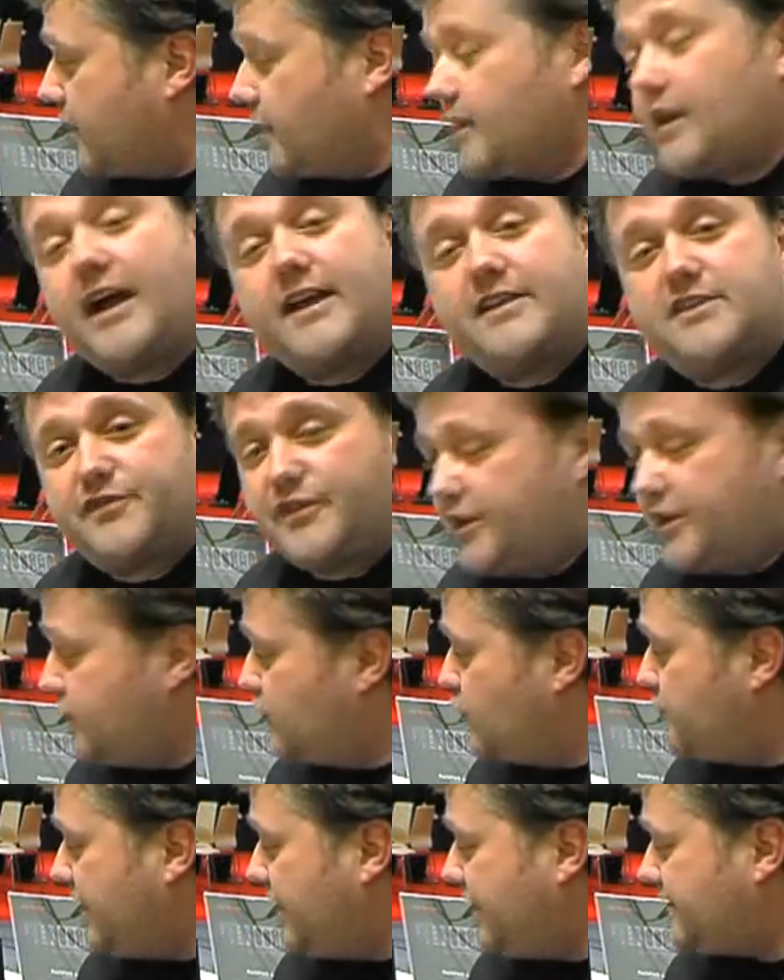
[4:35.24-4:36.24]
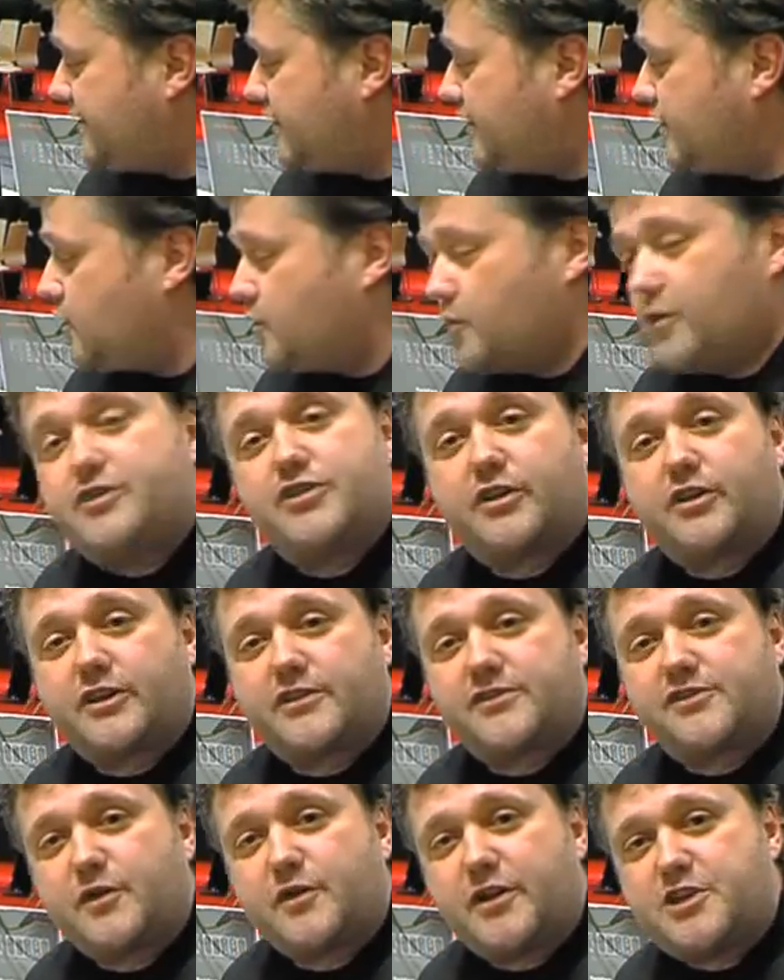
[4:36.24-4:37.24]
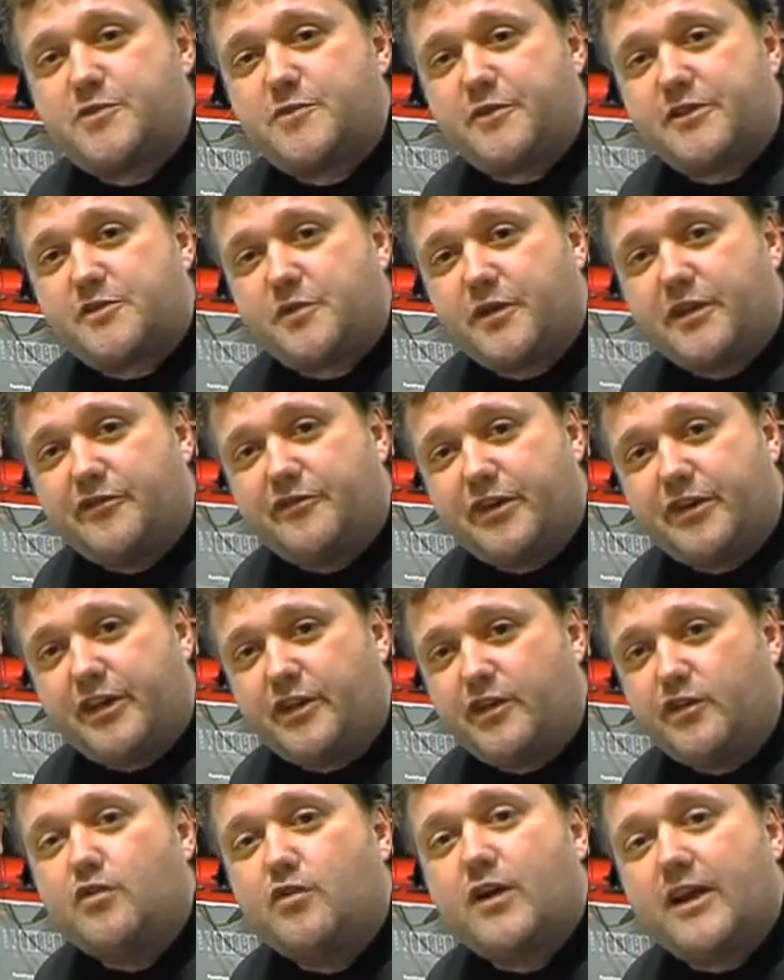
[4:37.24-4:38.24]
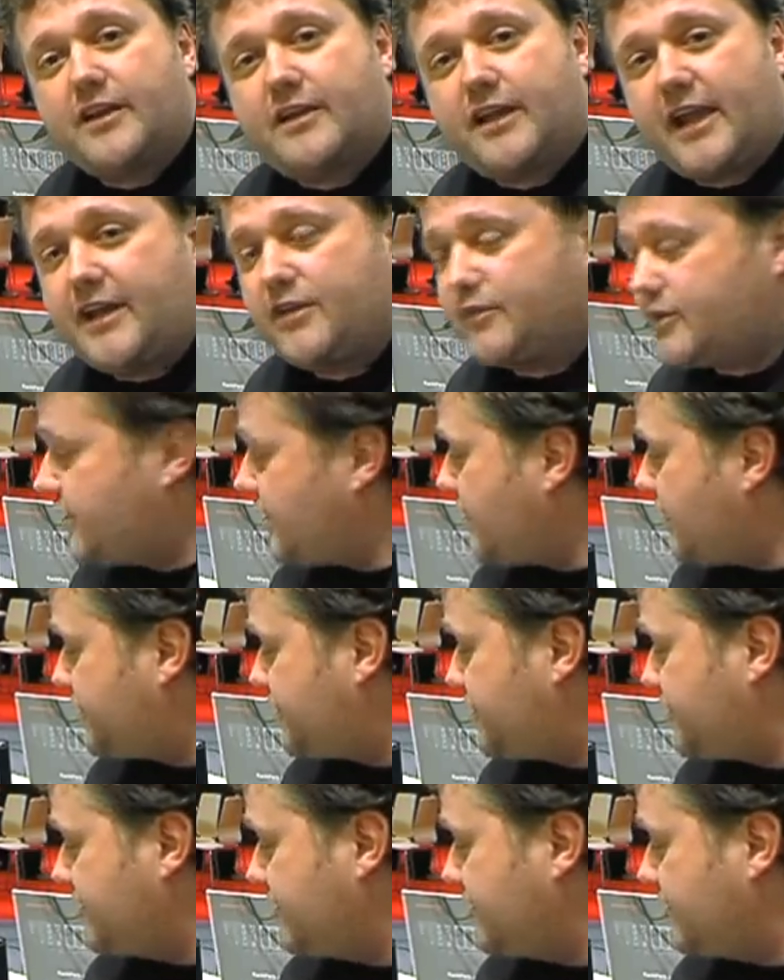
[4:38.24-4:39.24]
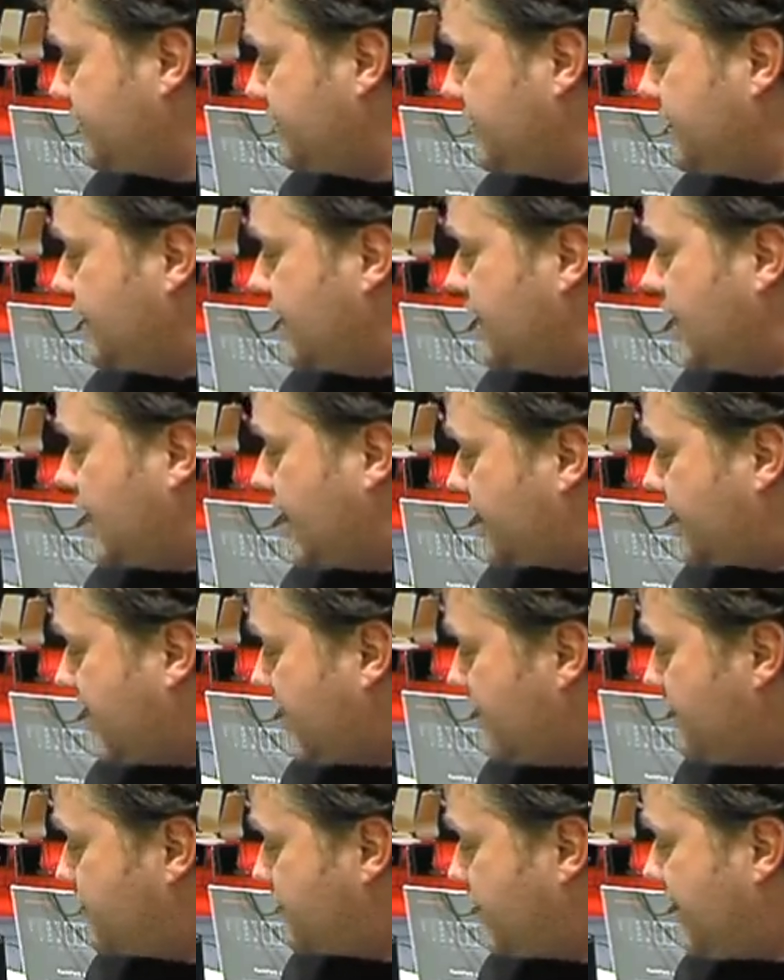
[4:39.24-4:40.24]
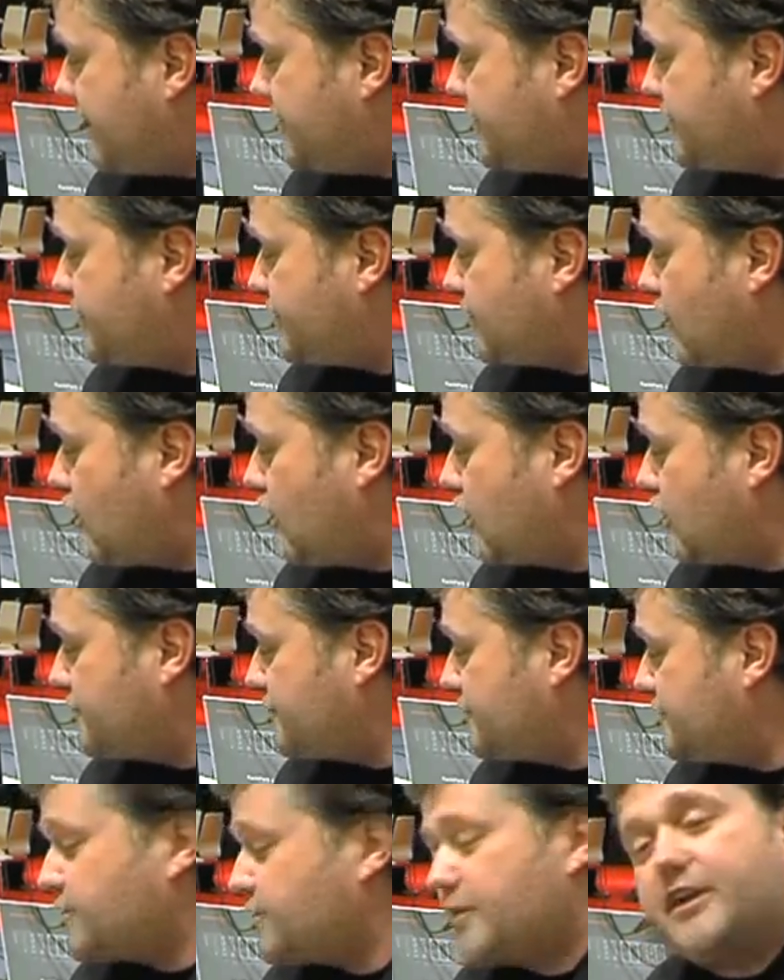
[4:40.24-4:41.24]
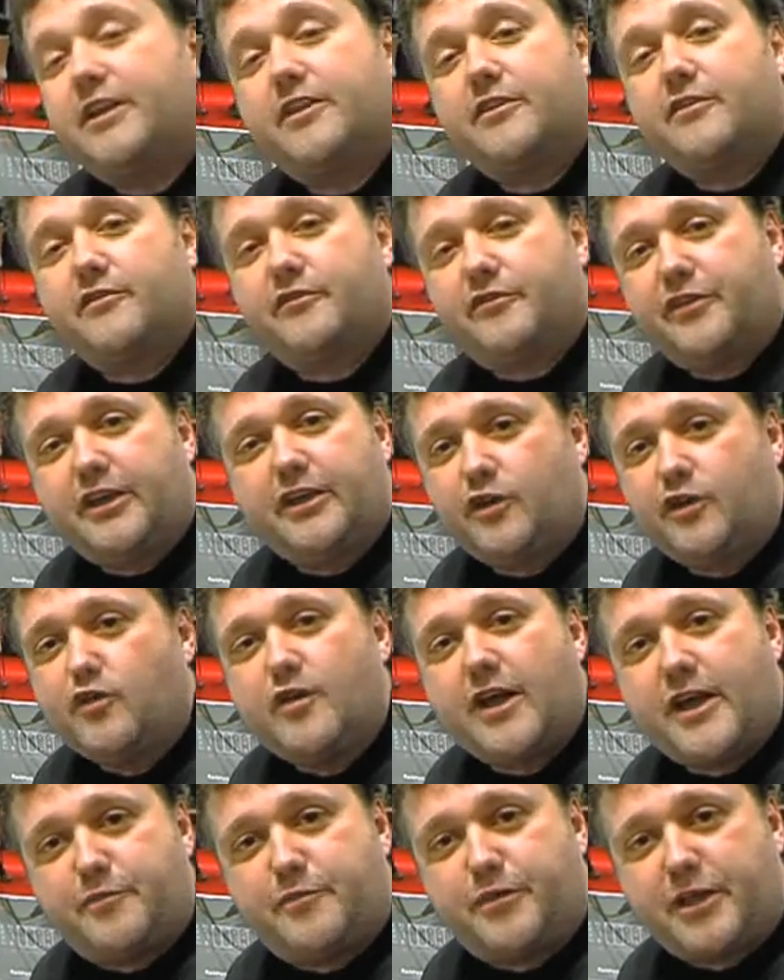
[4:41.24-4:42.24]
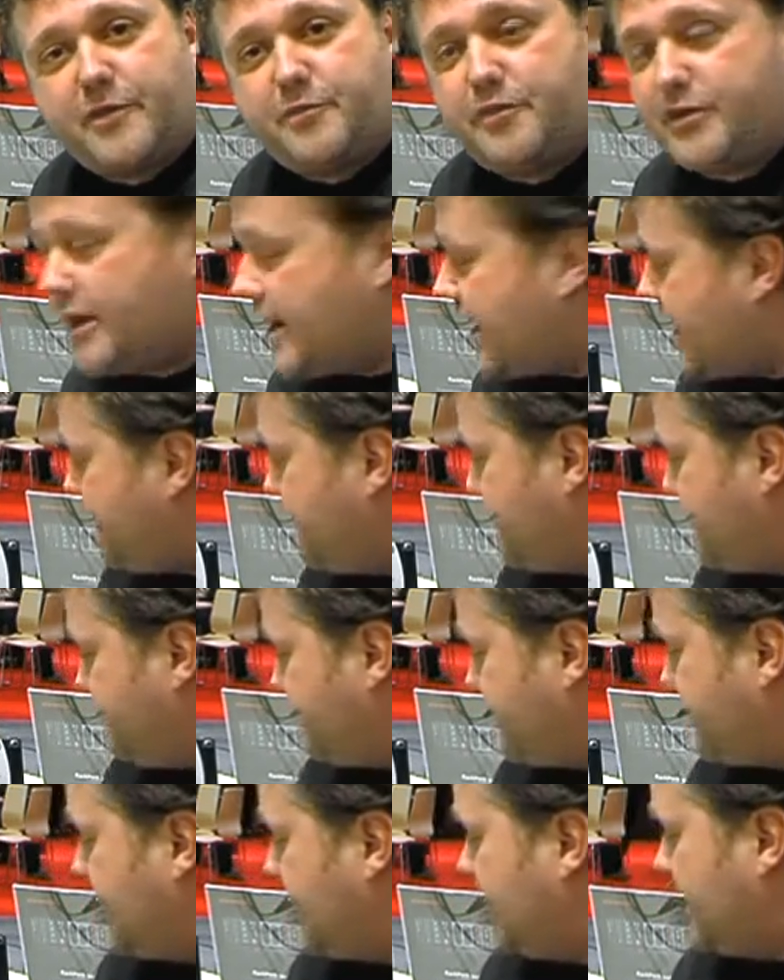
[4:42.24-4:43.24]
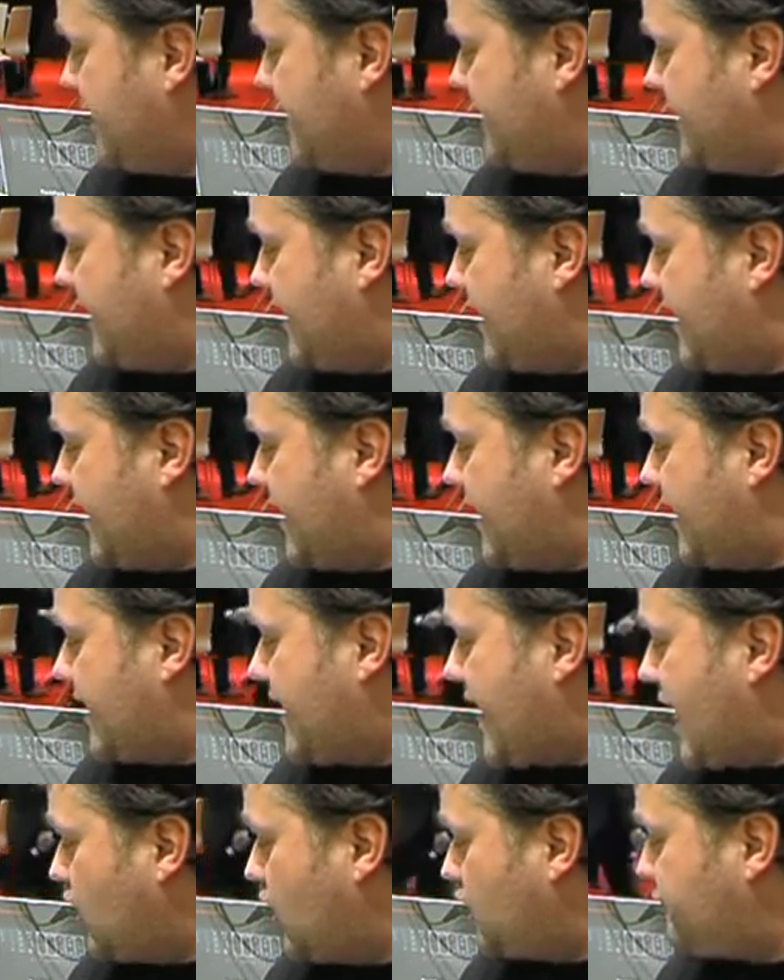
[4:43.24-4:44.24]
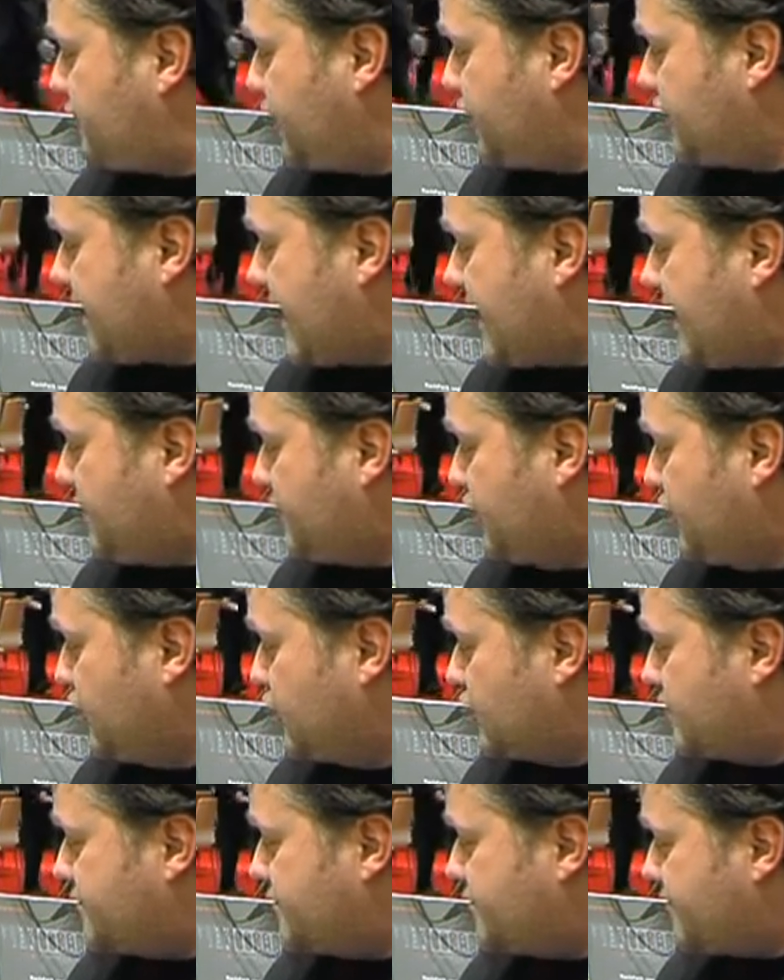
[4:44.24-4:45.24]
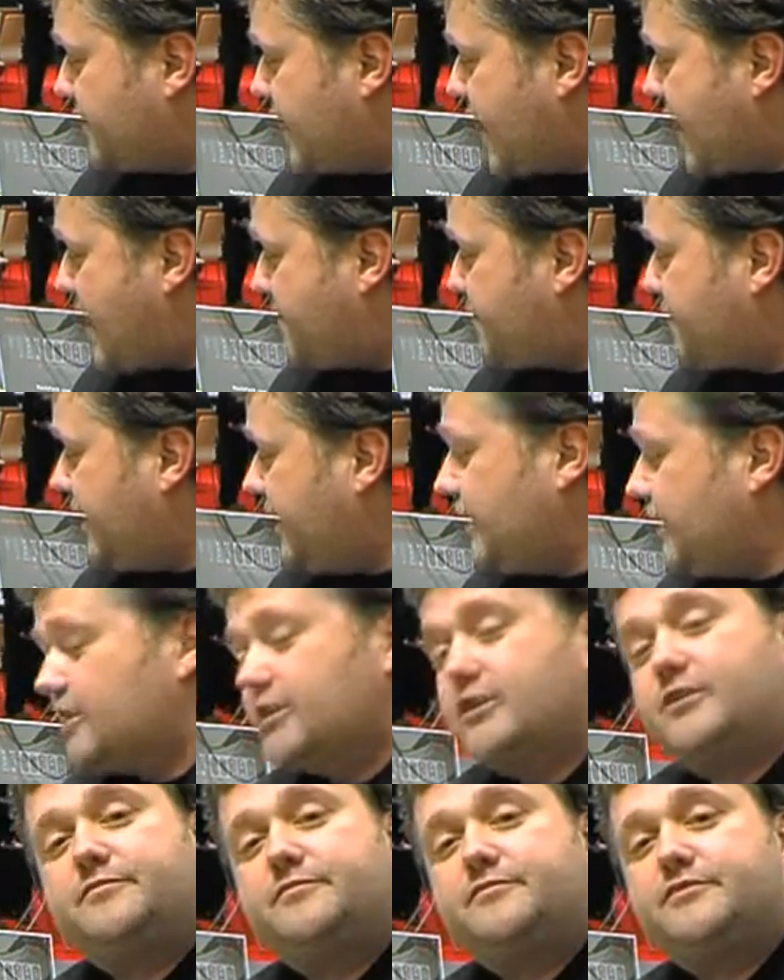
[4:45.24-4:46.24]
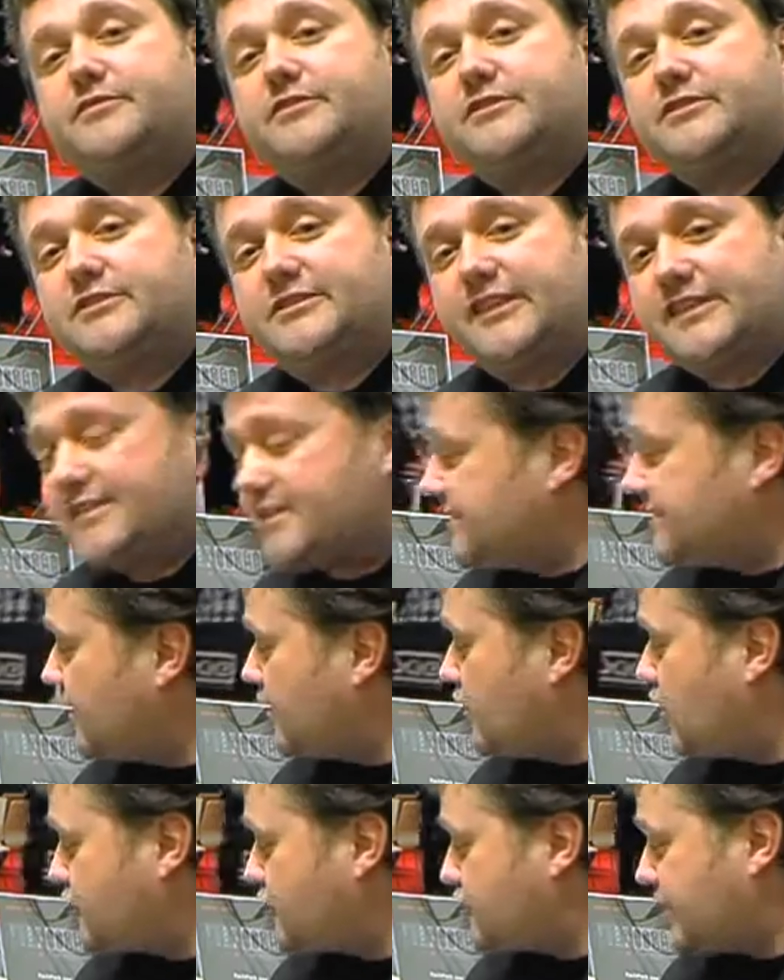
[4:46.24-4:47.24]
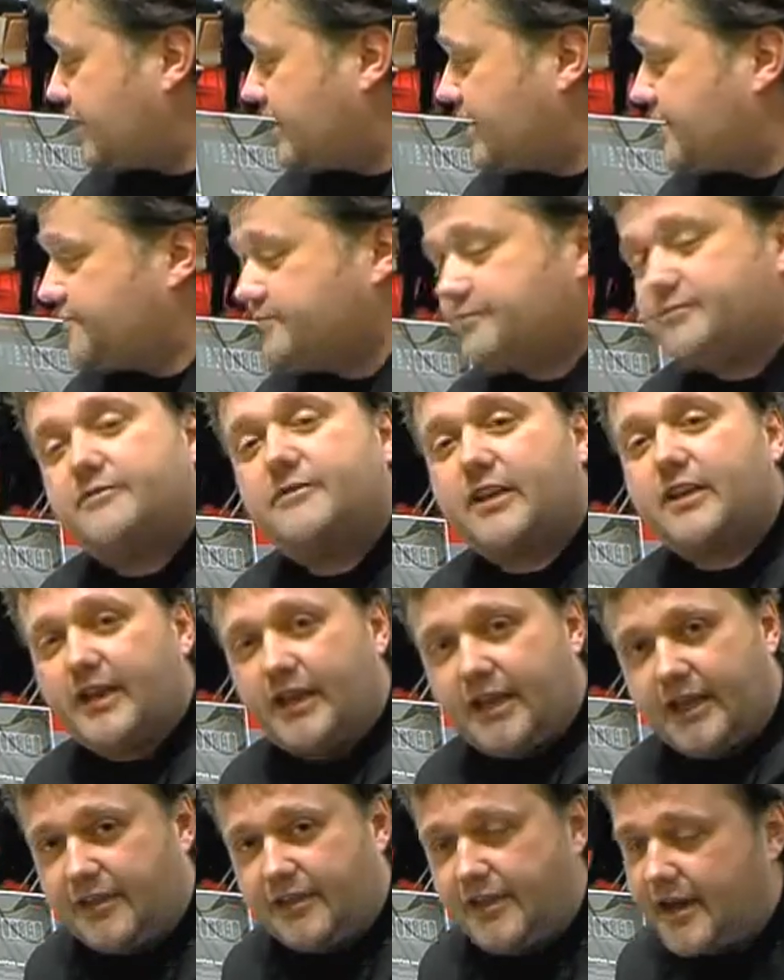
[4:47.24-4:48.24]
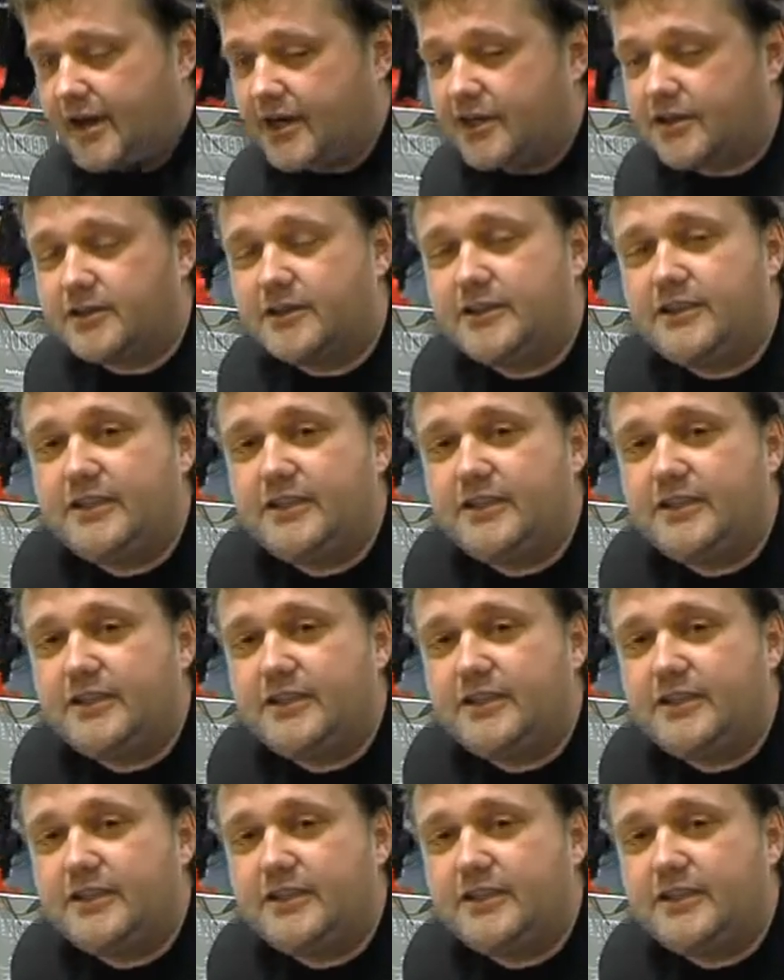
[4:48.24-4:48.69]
Nice VU meter, which you can switch between VU and gain reduction, a calibration, or between VU and PPM, an output and a mute. Up here, this is a logic in there.